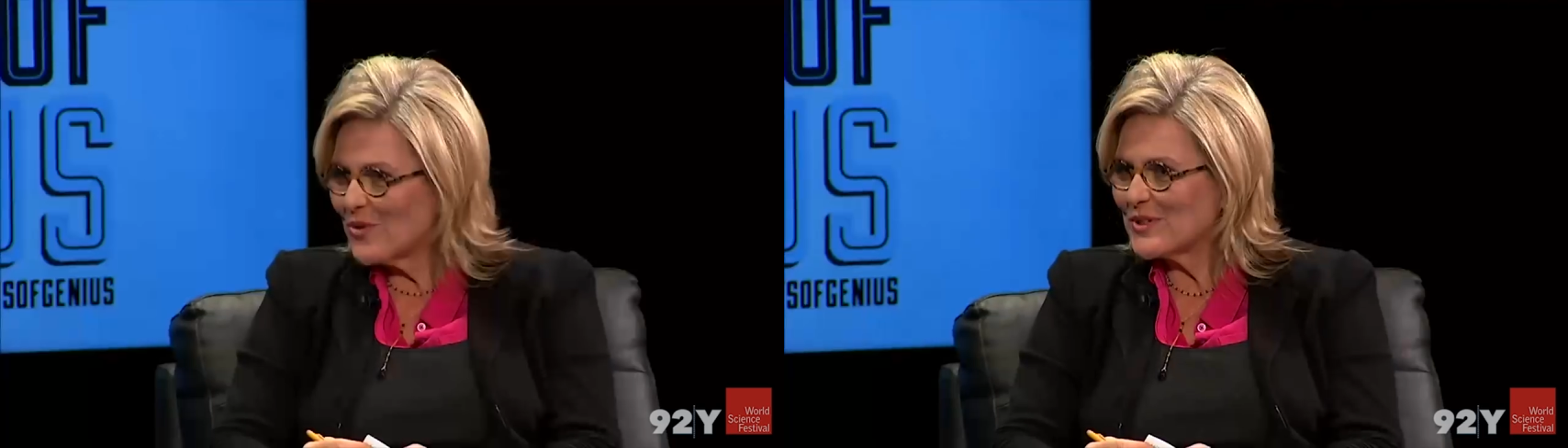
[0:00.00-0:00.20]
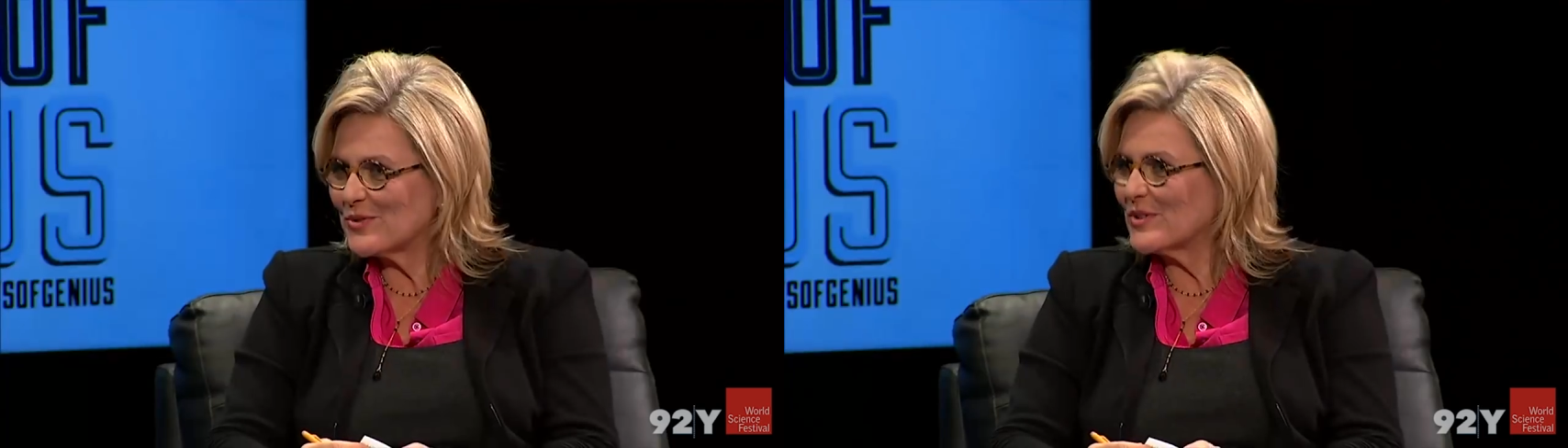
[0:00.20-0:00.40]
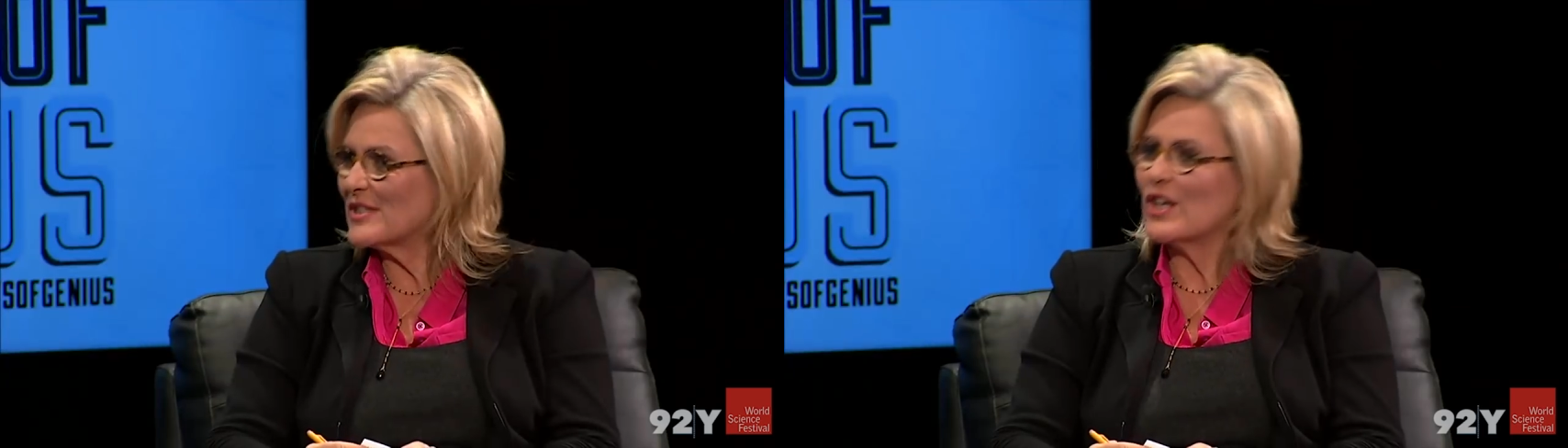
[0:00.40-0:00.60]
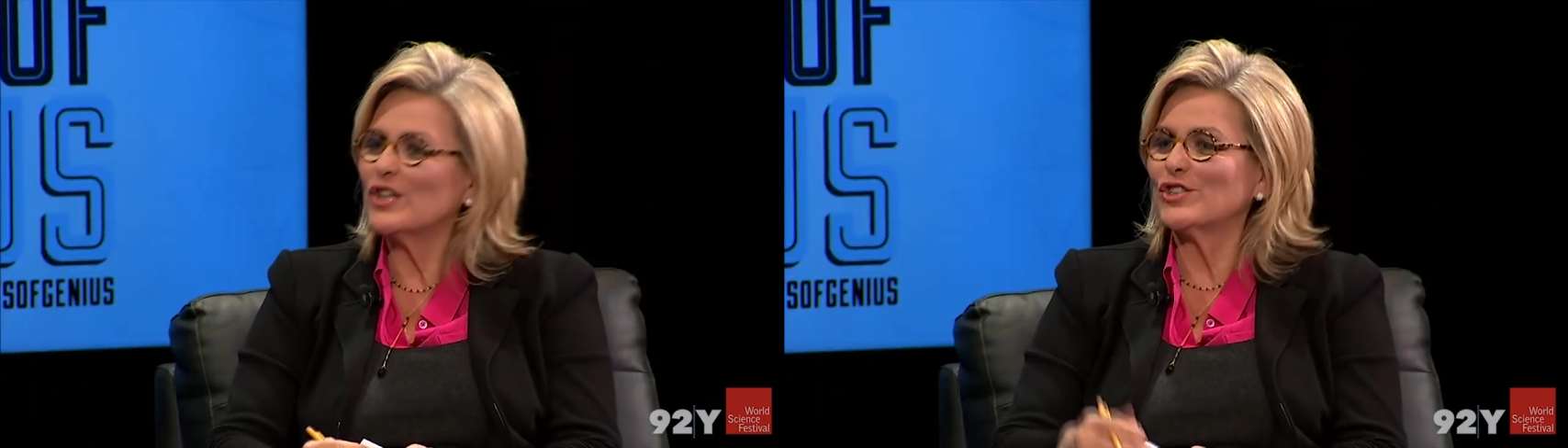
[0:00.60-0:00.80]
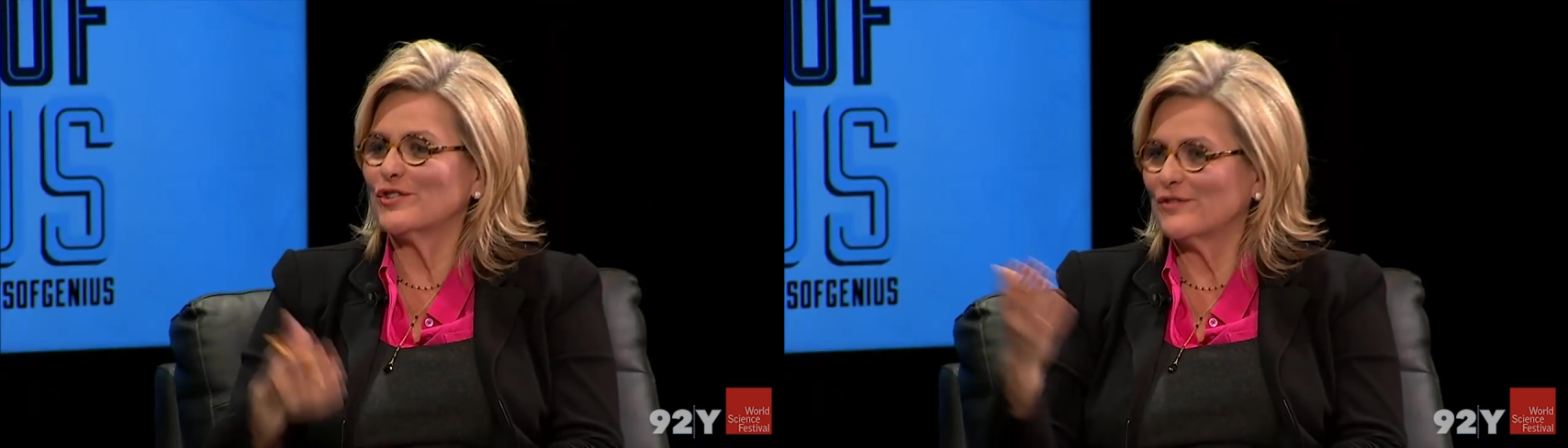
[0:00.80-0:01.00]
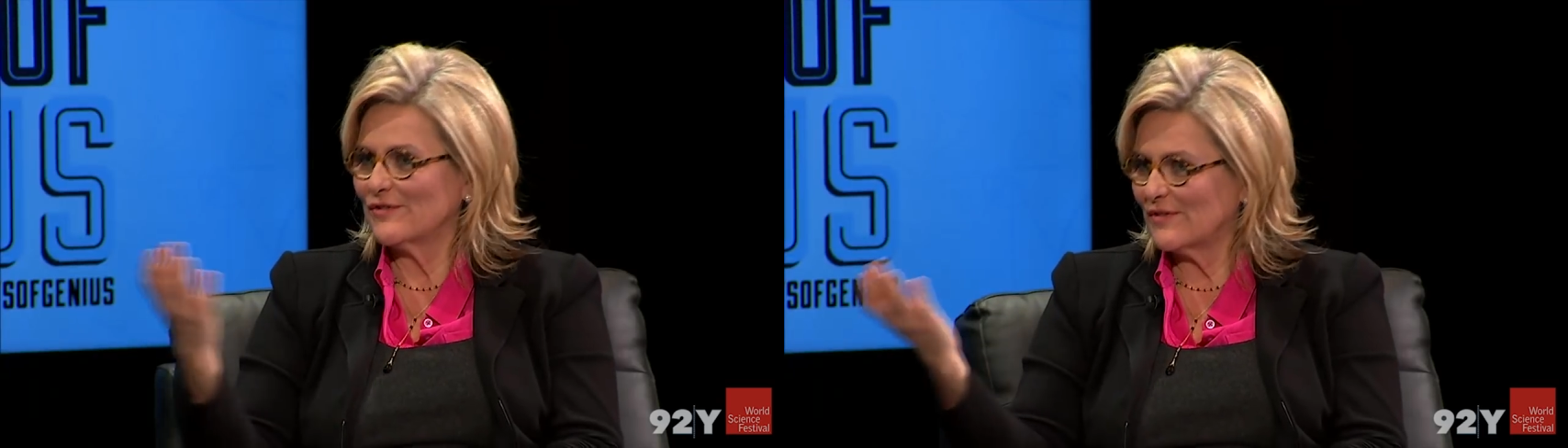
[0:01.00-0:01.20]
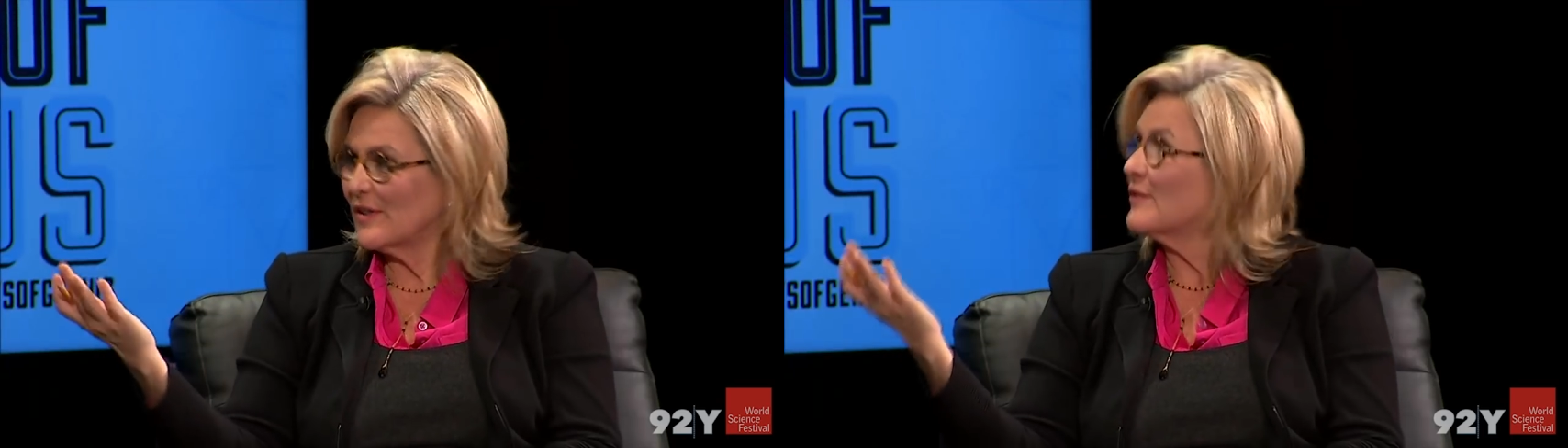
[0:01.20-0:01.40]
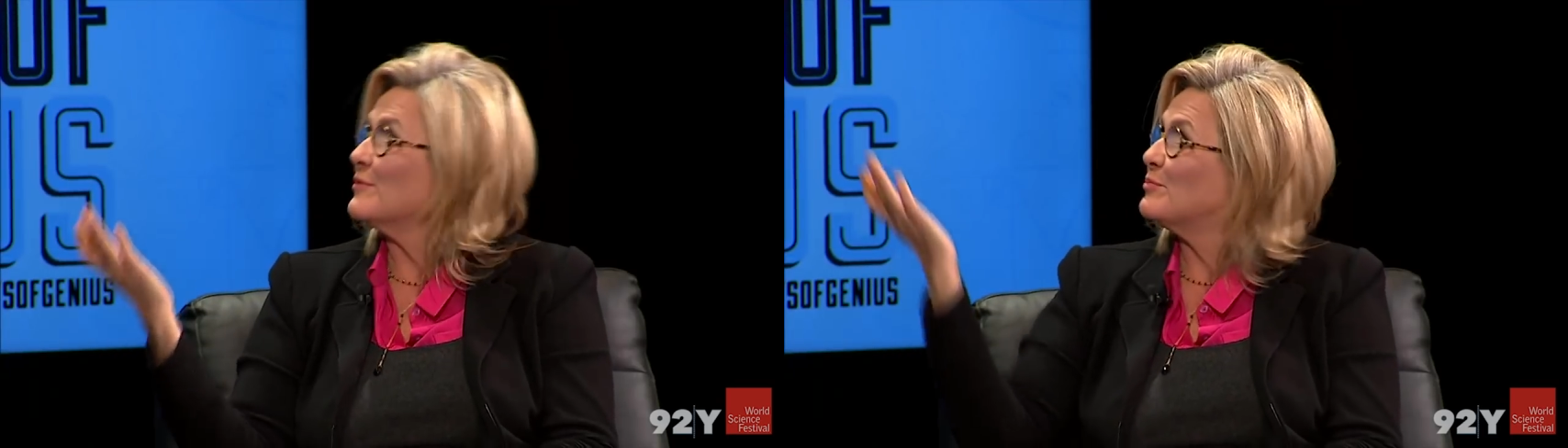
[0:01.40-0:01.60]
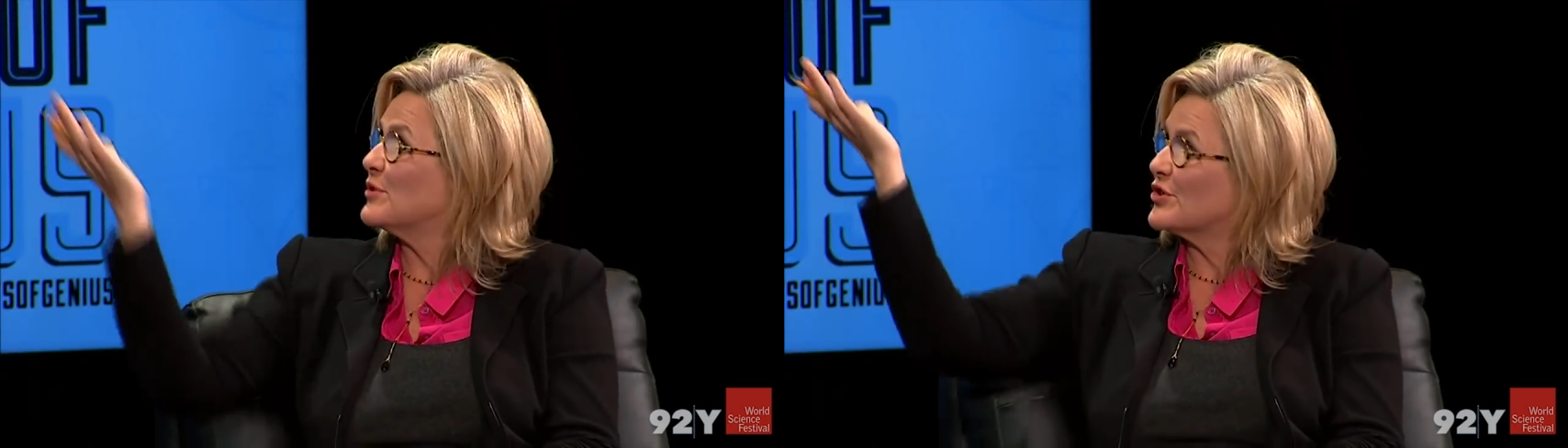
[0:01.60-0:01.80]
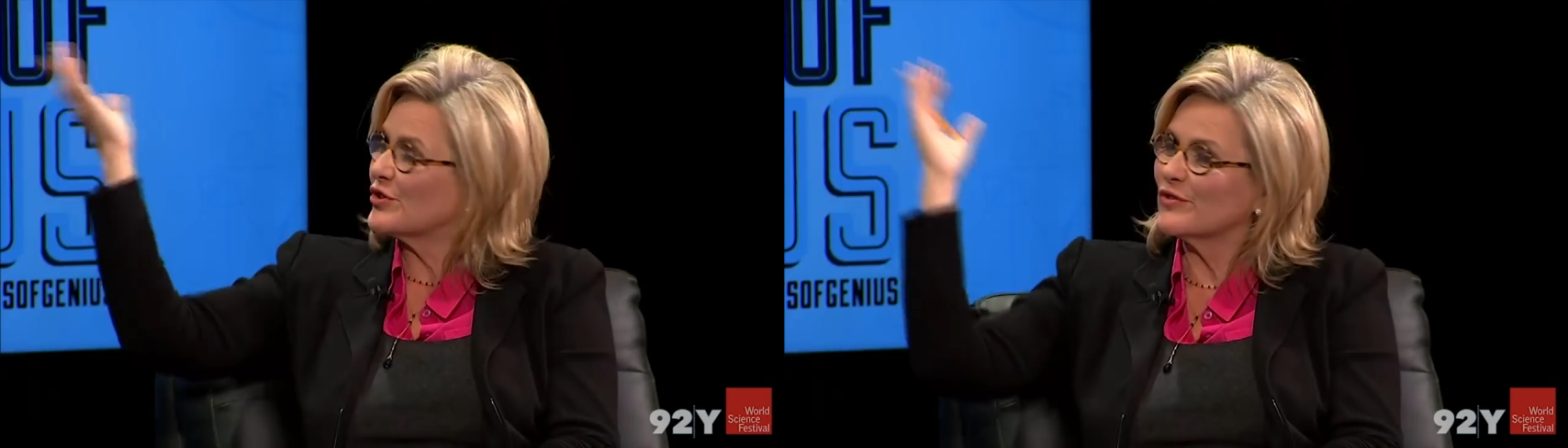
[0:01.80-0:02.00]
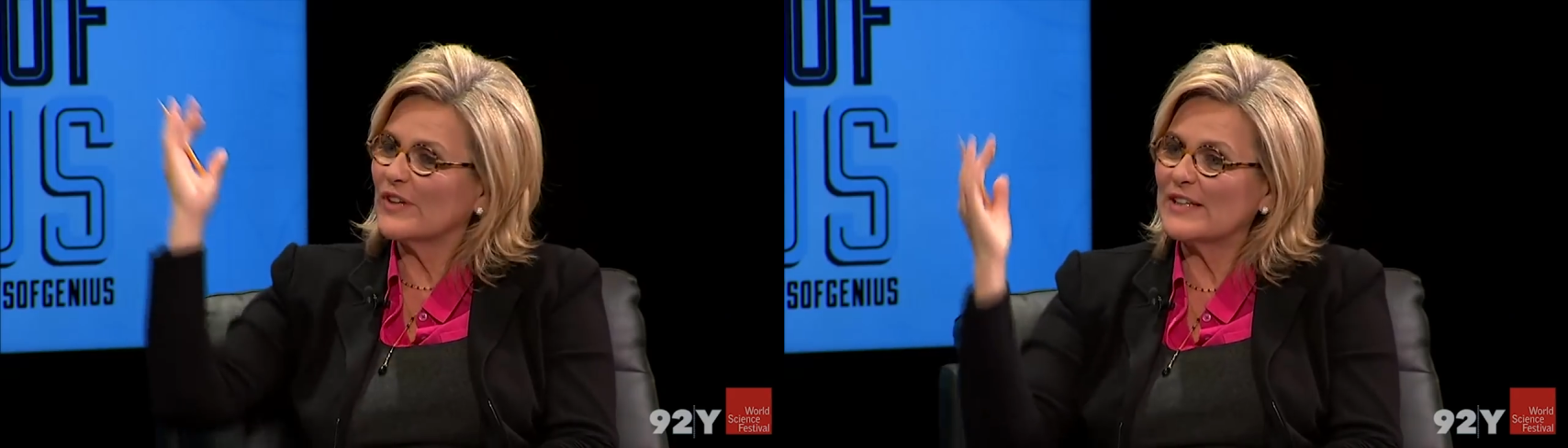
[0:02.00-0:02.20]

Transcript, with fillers: as a result of, of preserving?